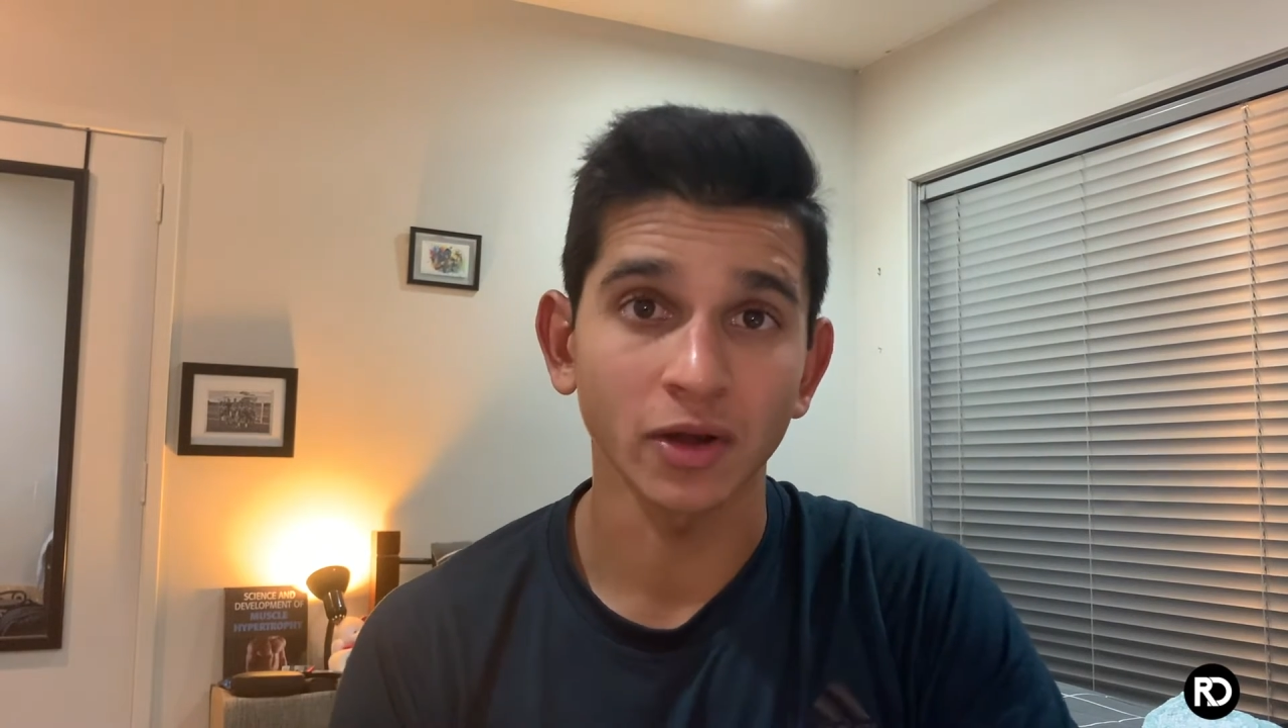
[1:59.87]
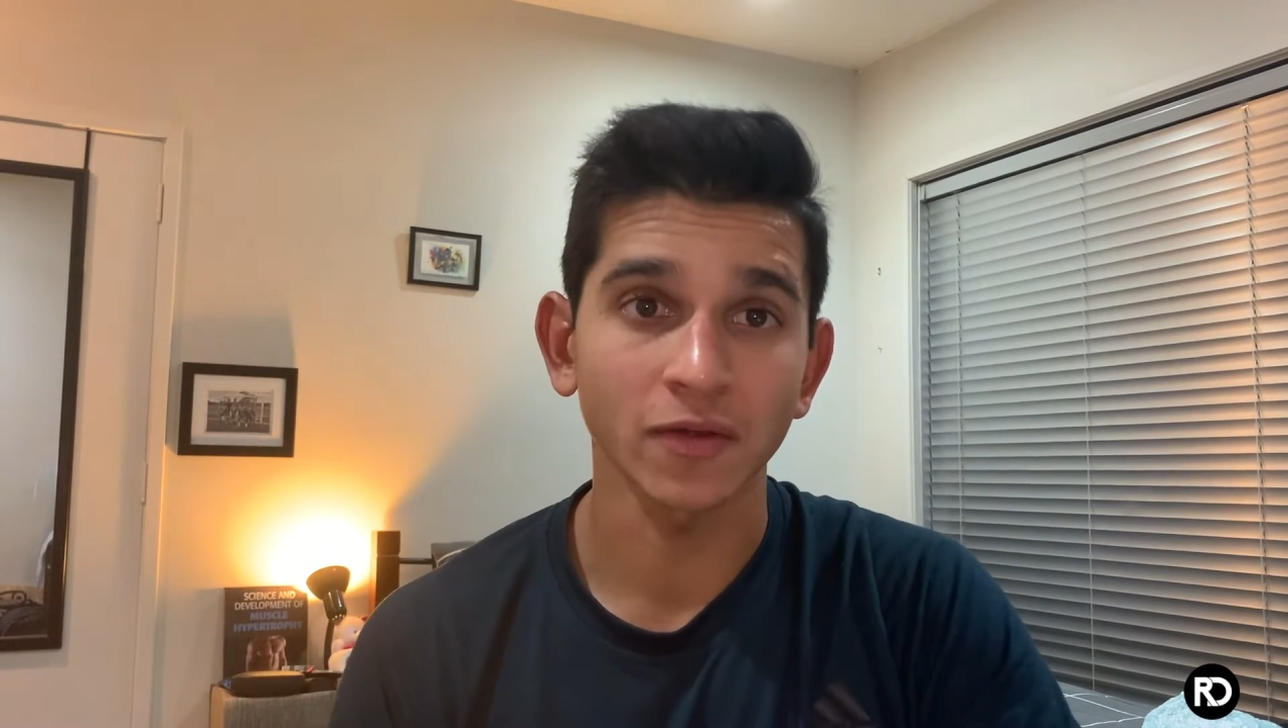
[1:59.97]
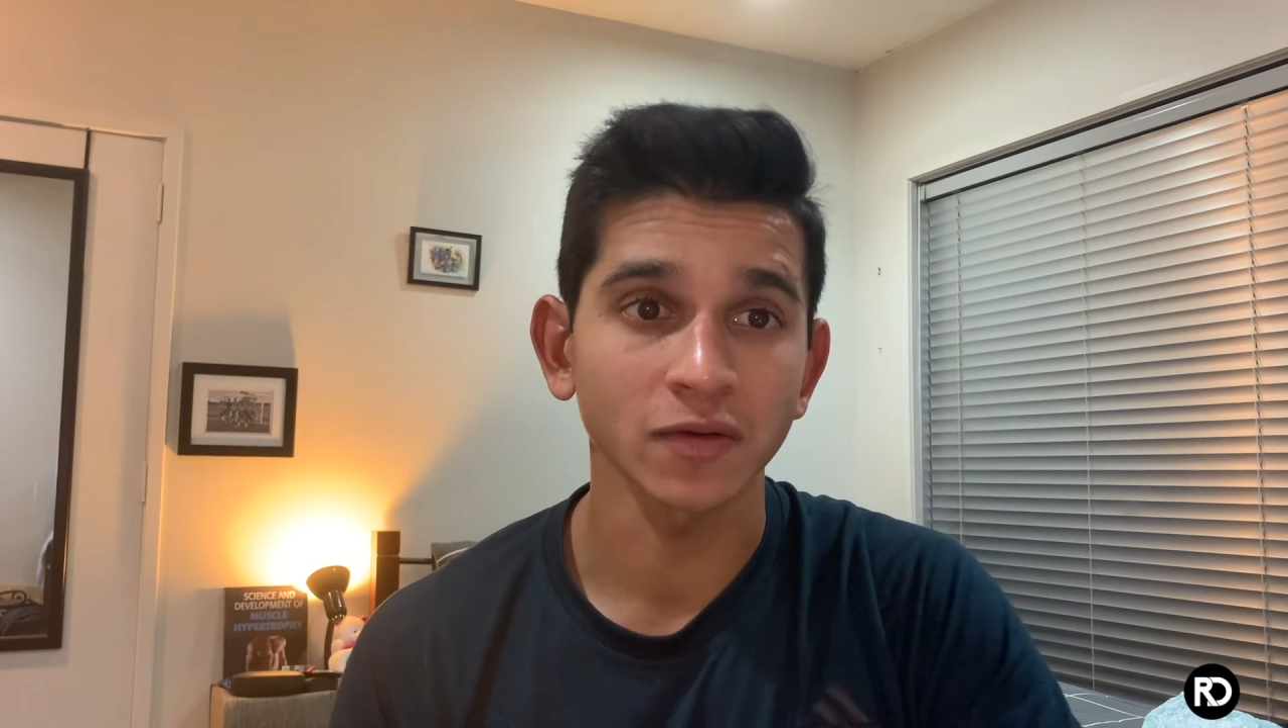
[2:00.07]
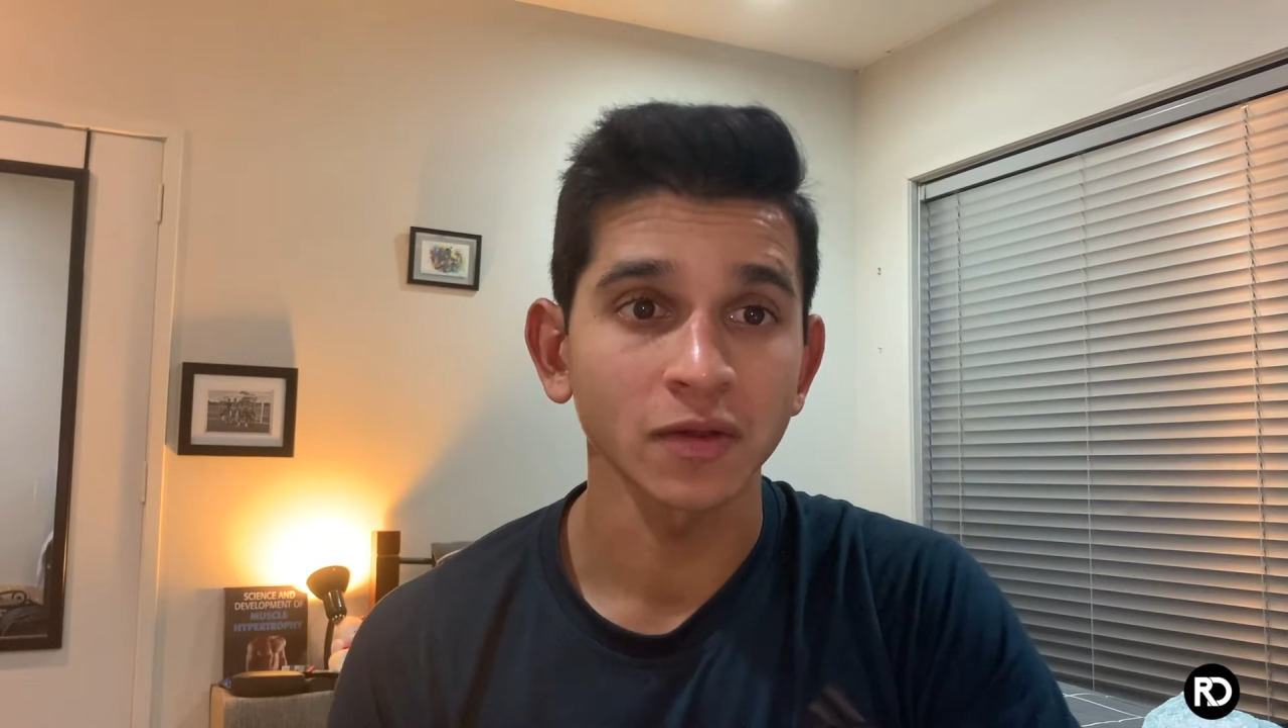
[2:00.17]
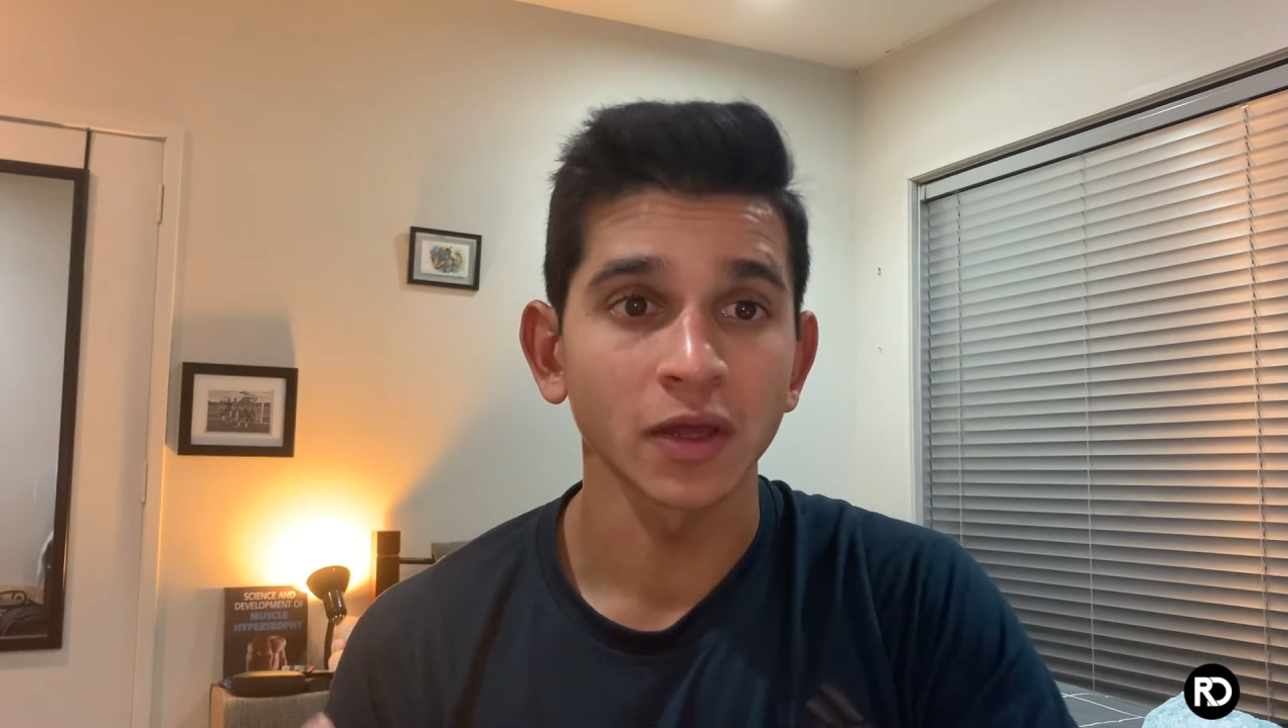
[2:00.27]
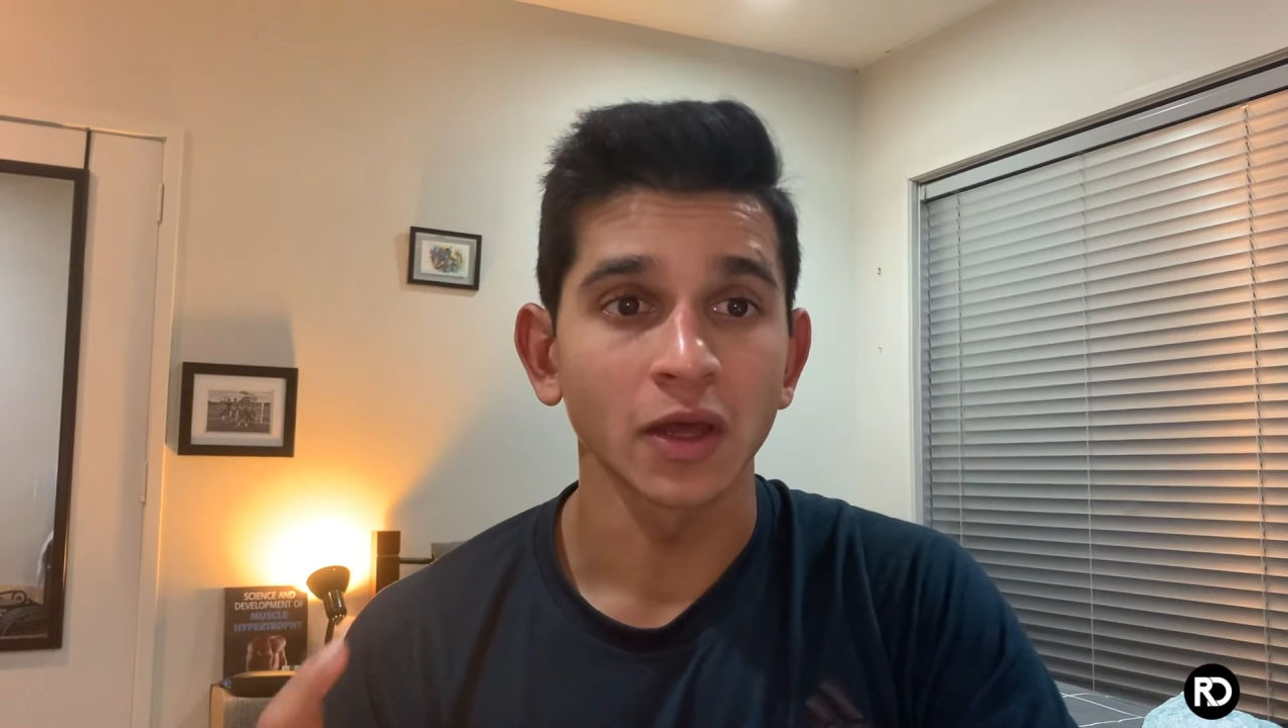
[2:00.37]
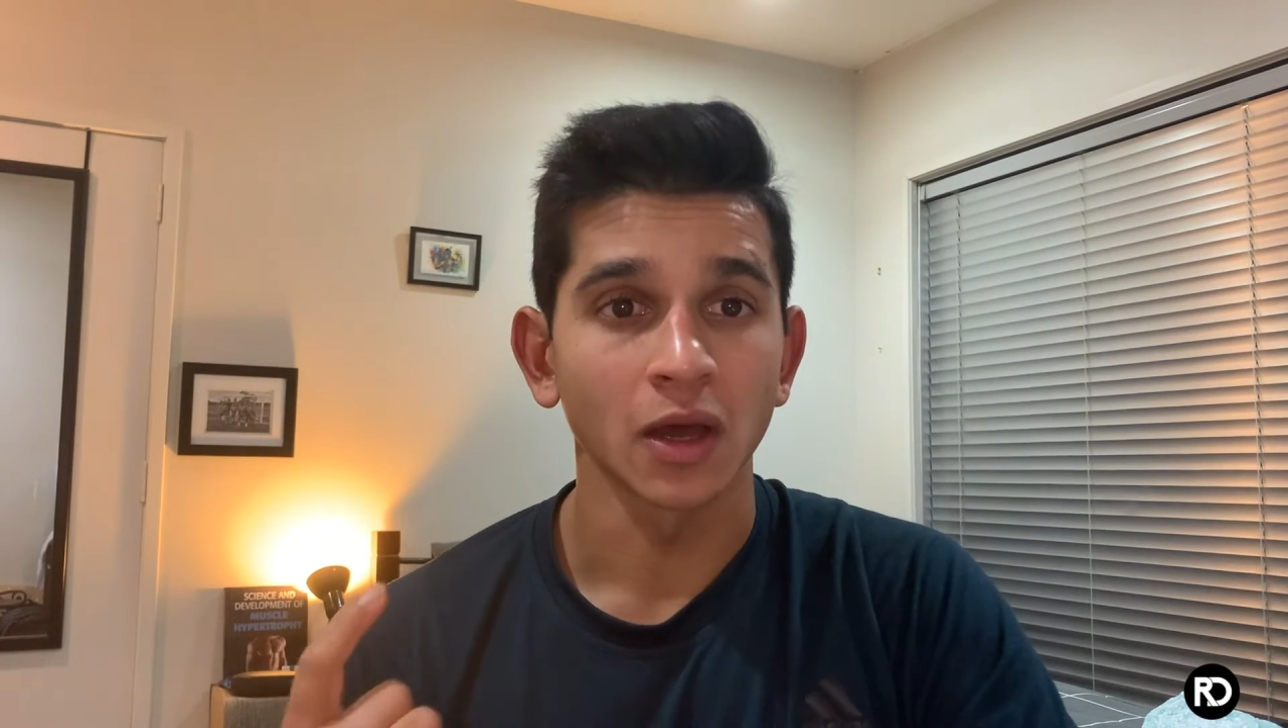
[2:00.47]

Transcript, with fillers: rather,